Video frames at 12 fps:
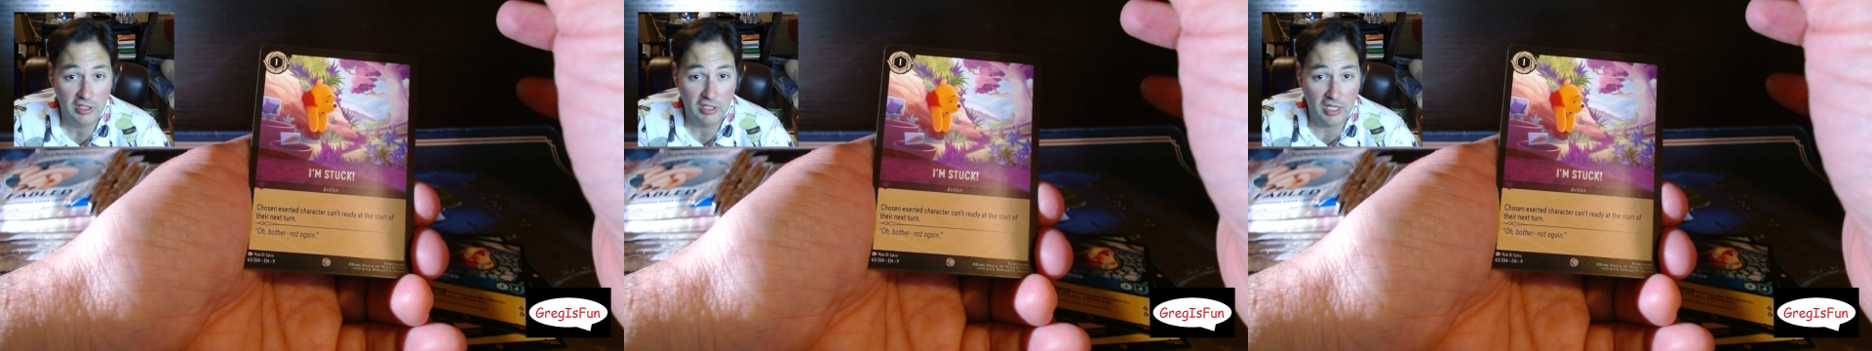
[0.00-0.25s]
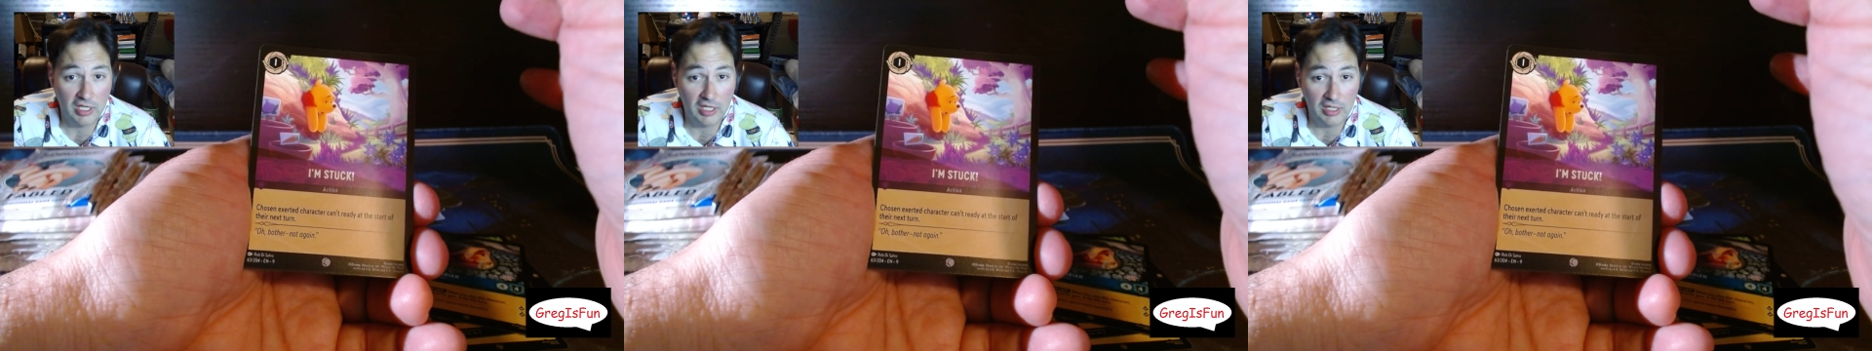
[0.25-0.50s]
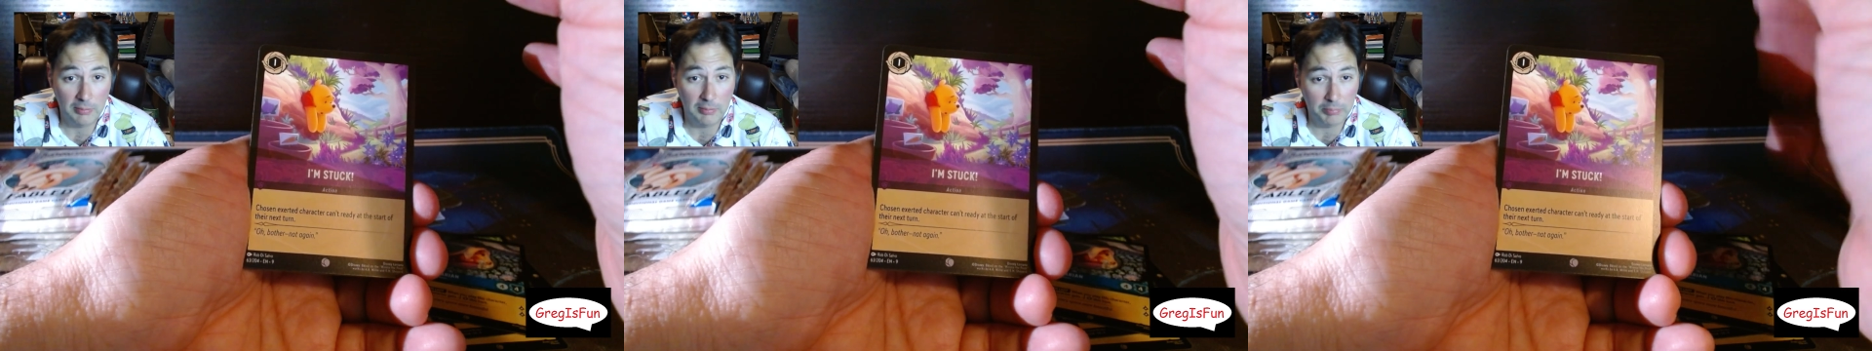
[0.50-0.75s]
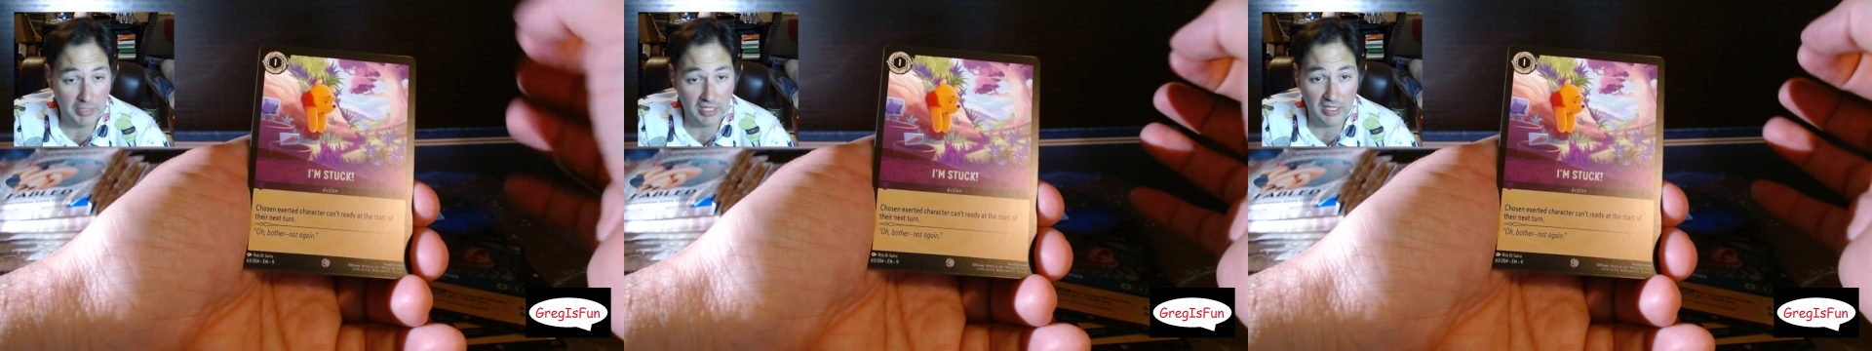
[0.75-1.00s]
a
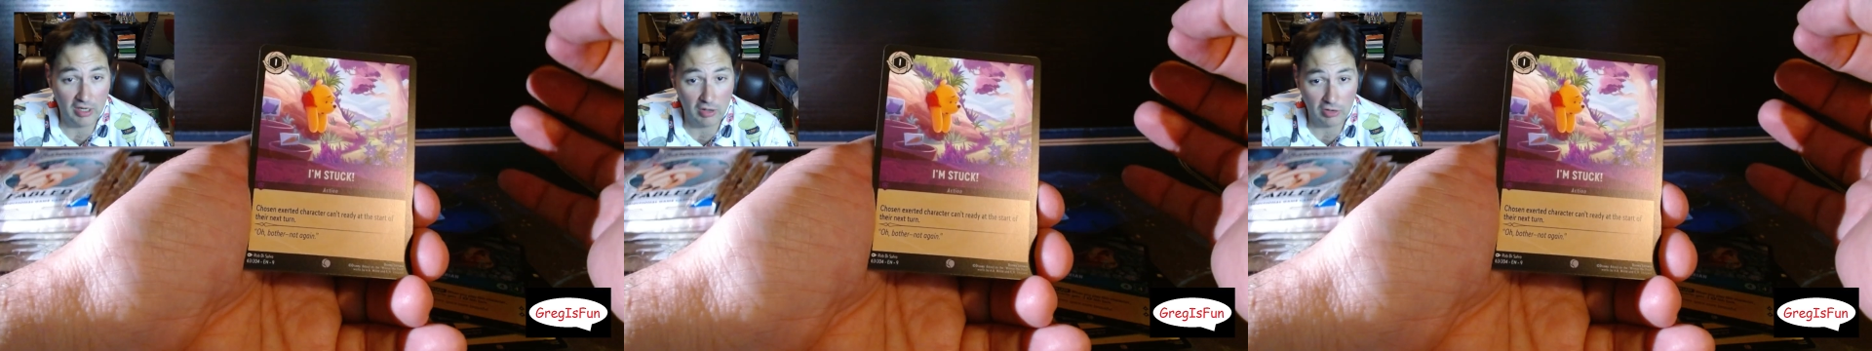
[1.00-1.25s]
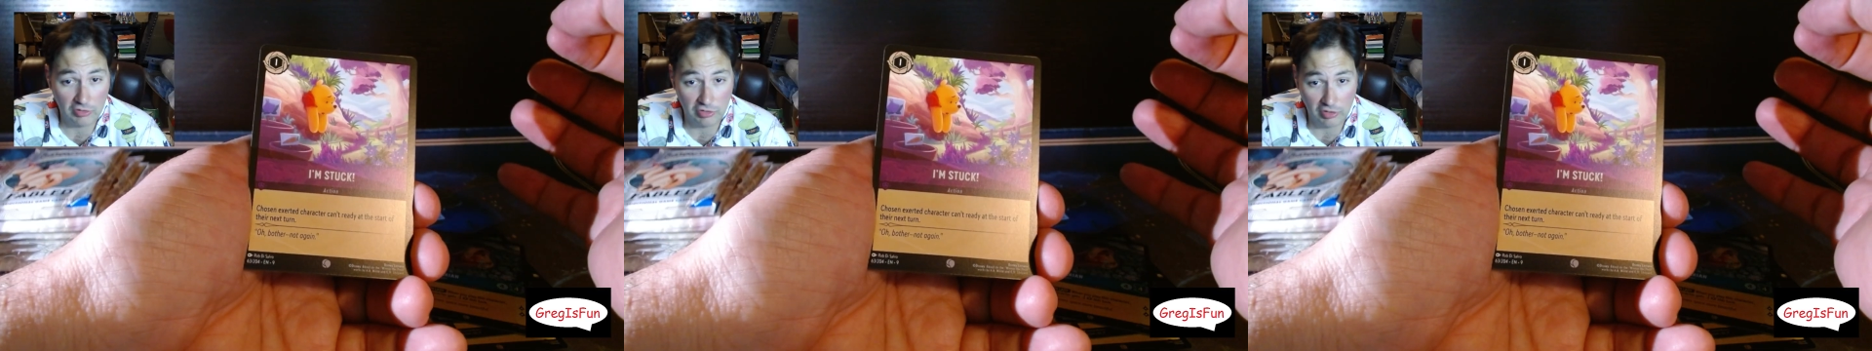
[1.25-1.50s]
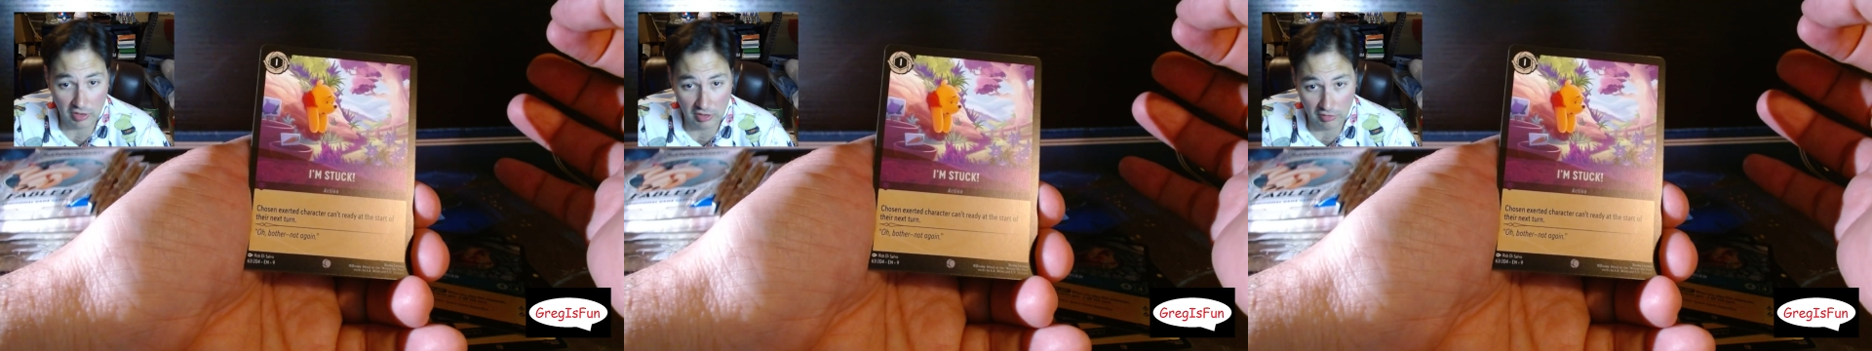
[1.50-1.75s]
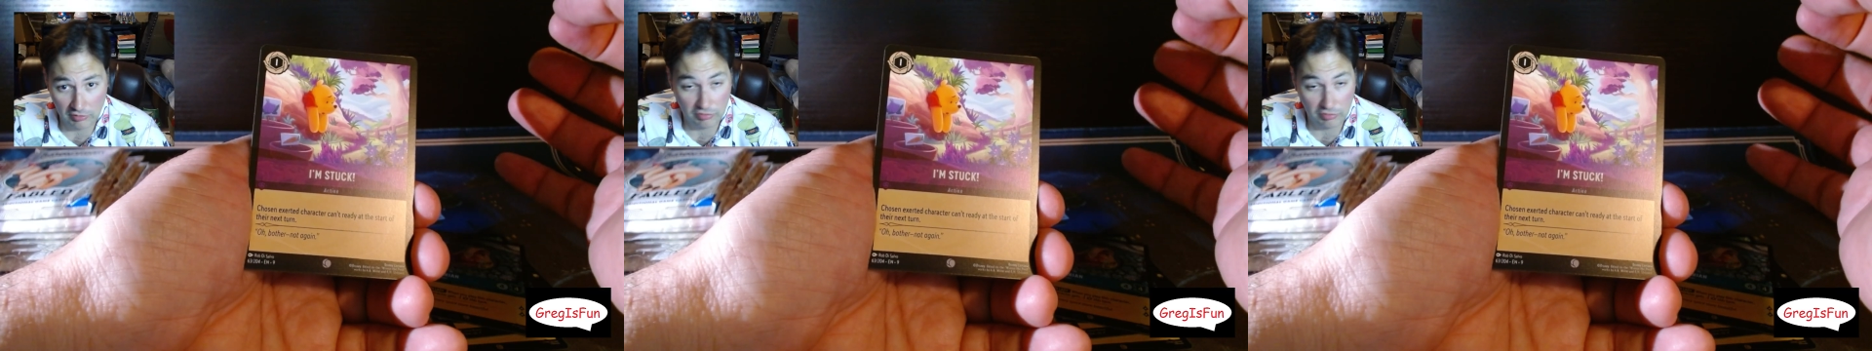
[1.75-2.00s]
big character
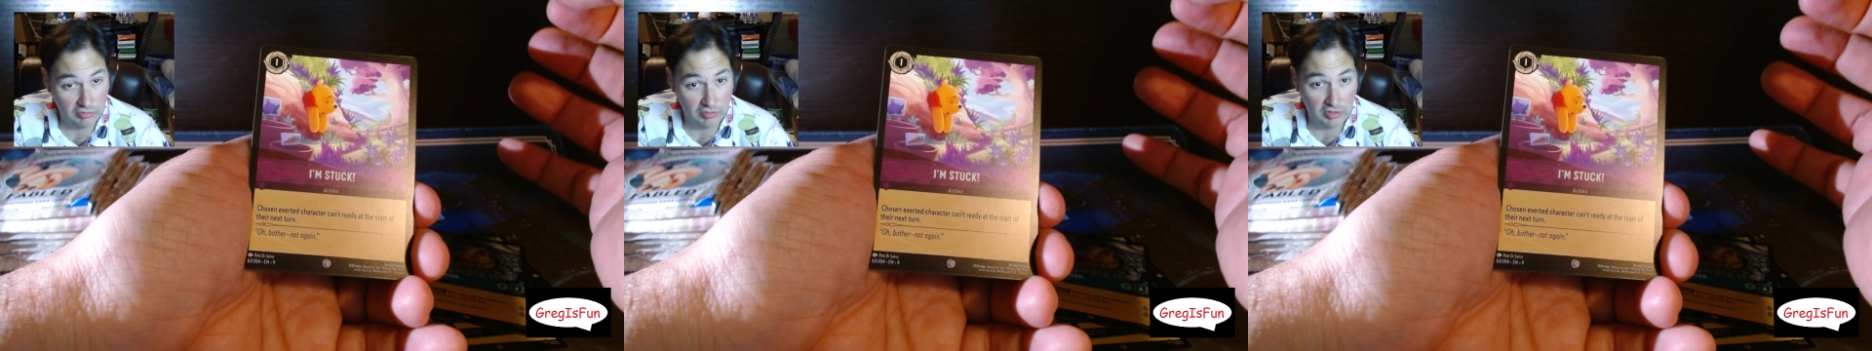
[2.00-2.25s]
is